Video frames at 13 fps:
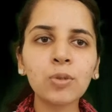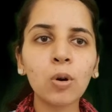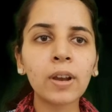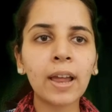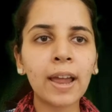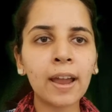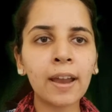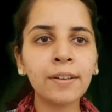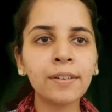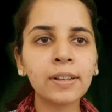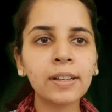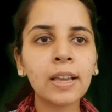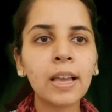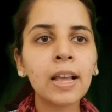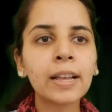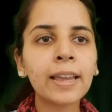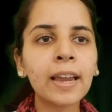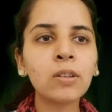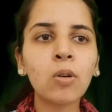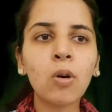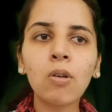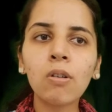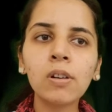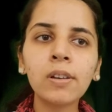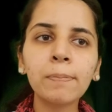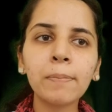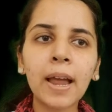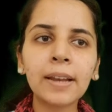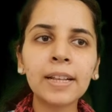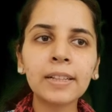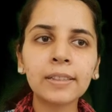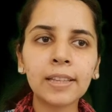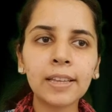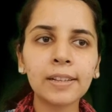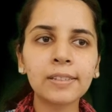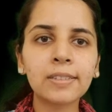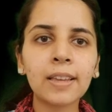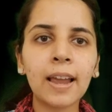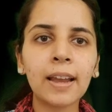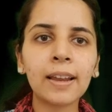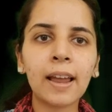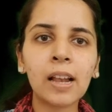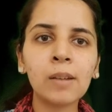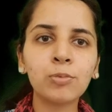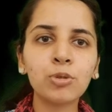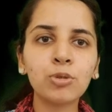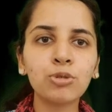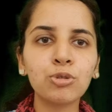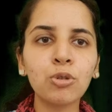or hand can hold many things and help to